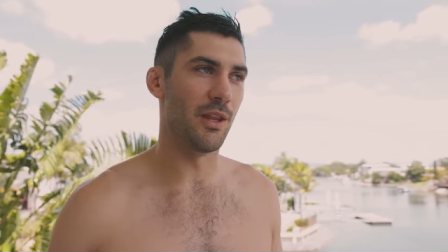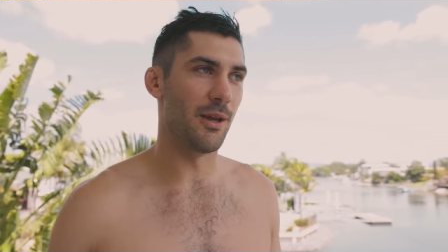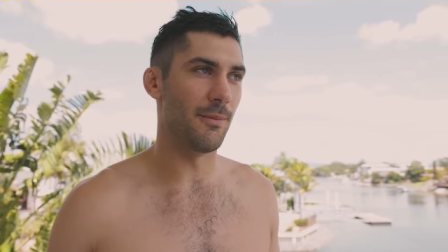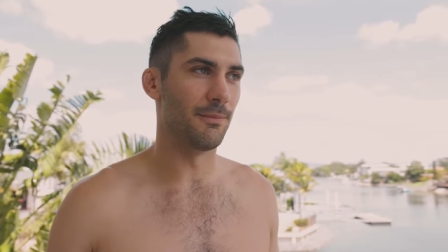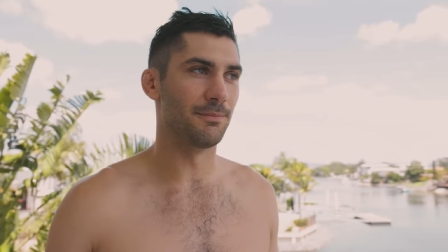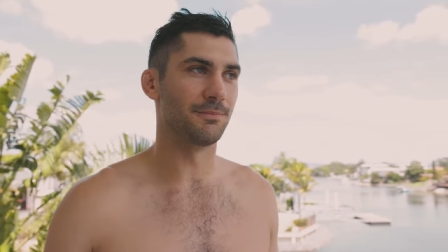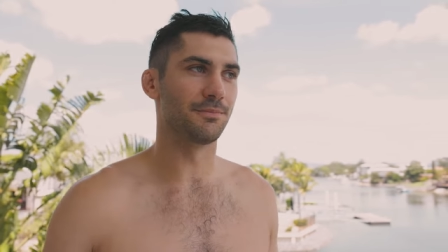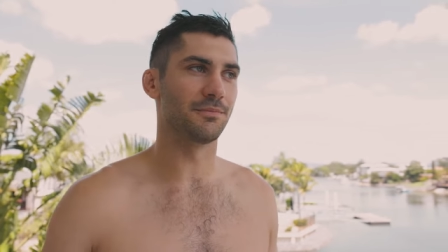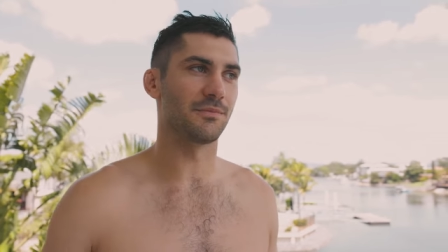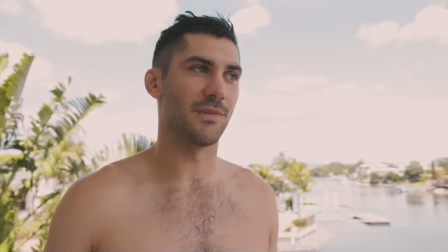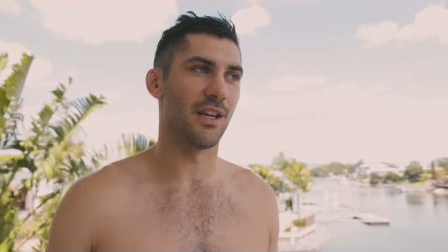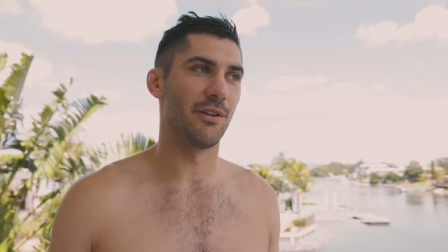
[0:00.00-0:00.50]
and
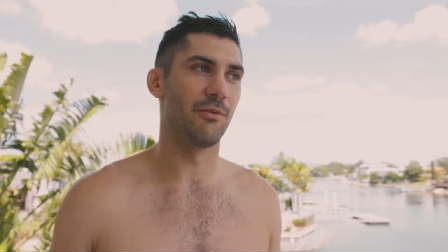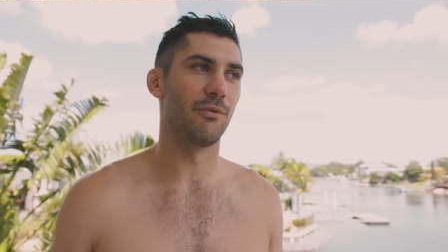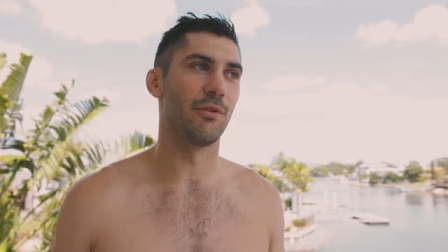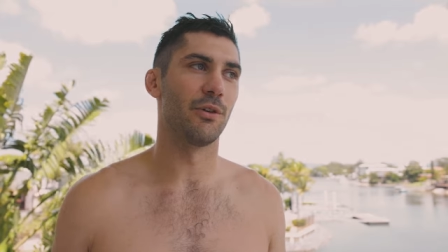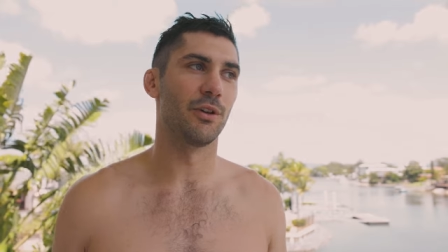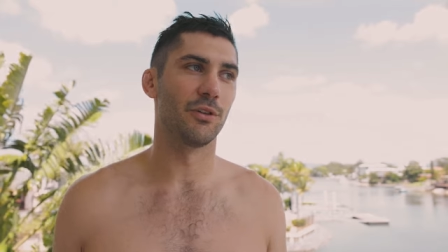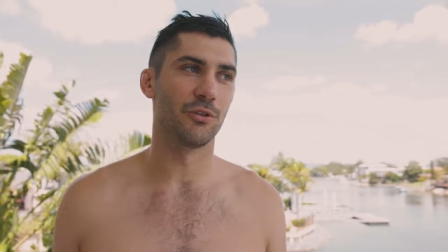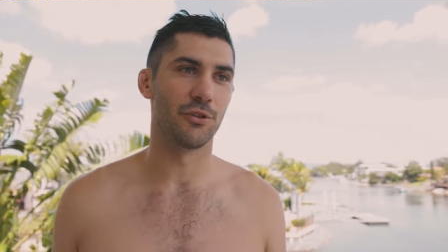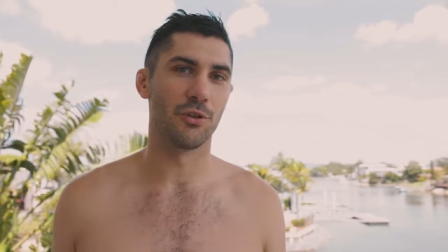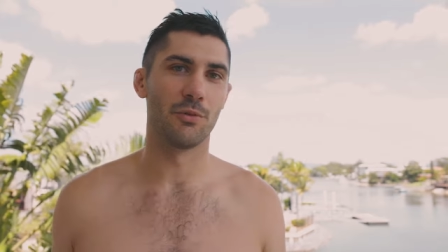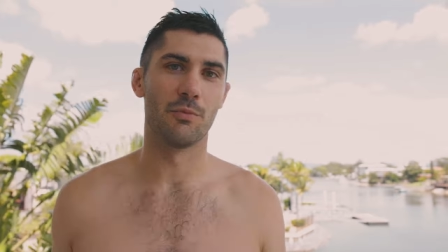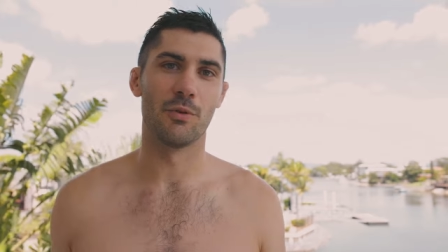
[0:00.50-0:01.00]
then
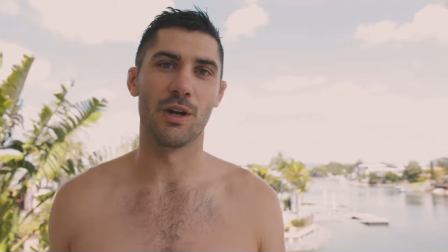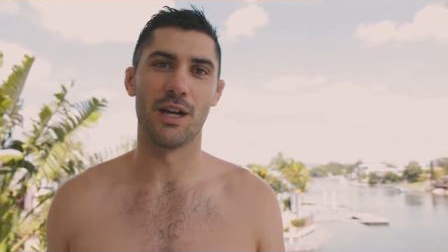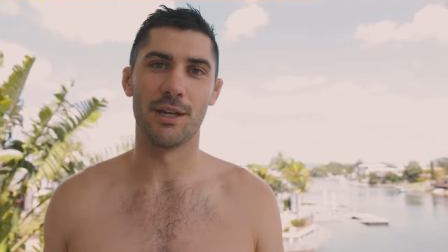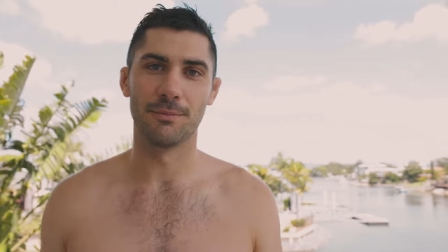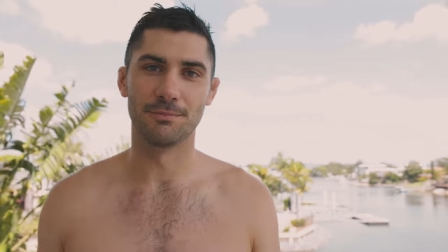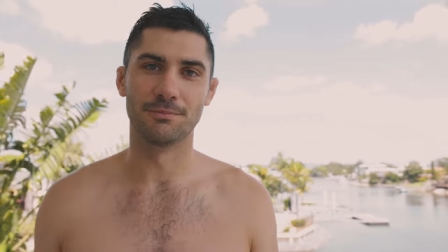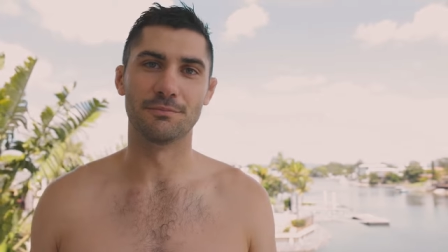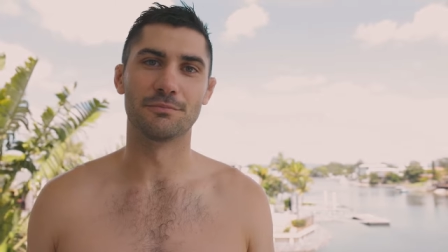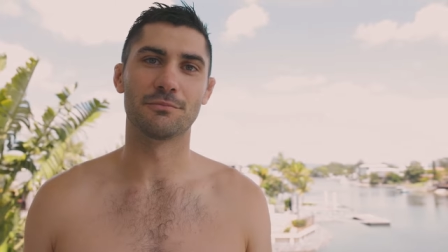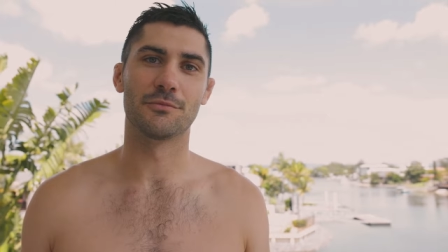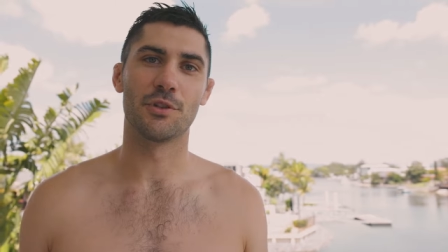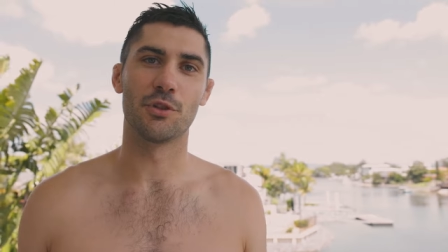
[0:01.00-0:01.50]
everyone's on
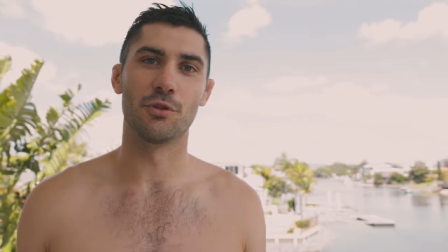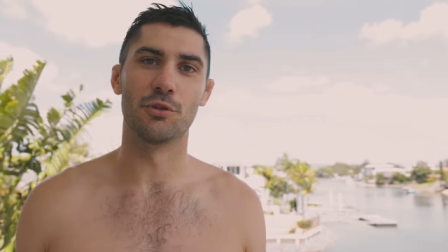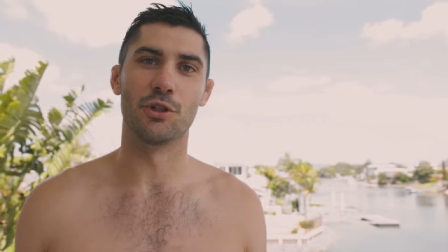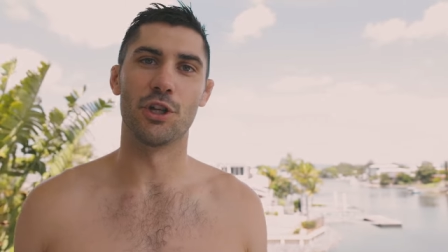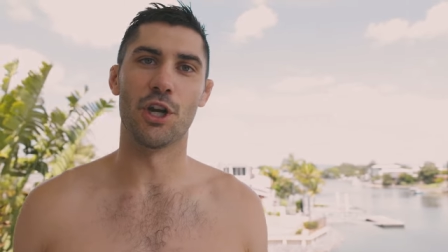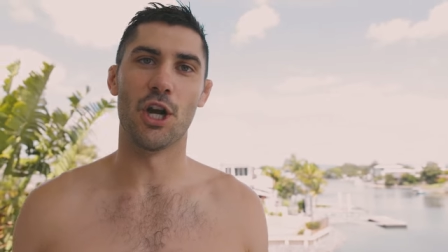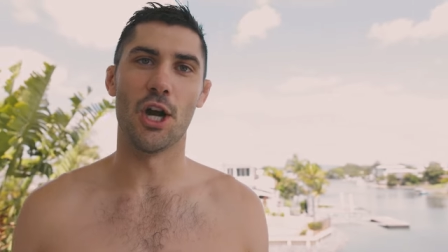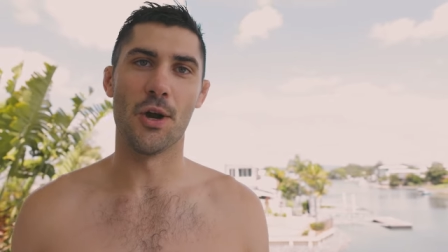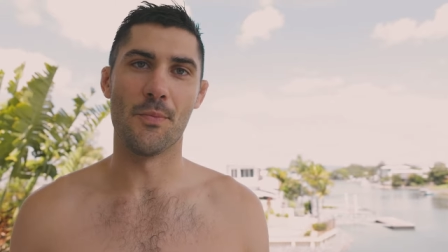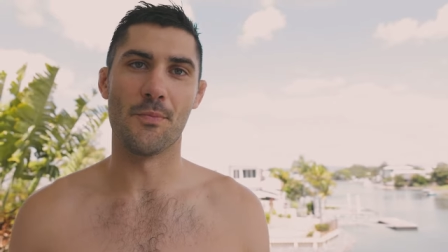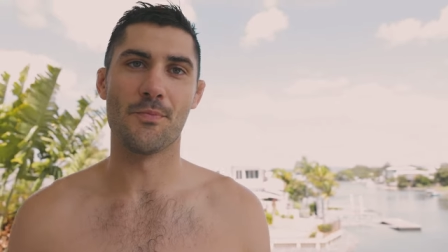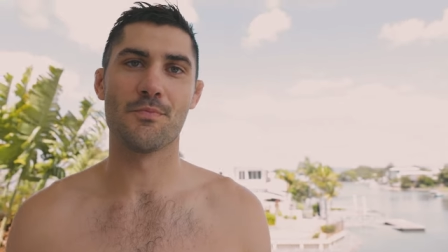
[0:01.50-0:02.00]
weight. Good
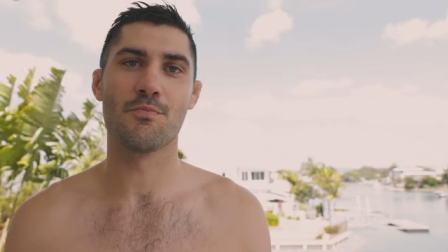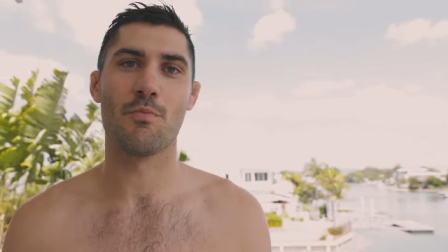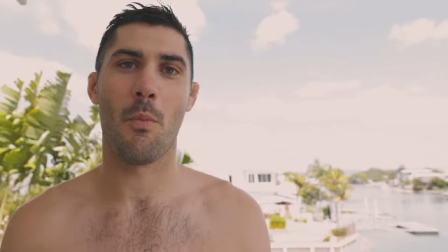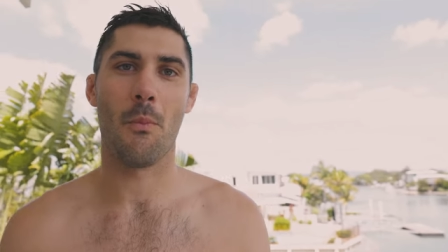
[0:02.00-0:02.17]
to go.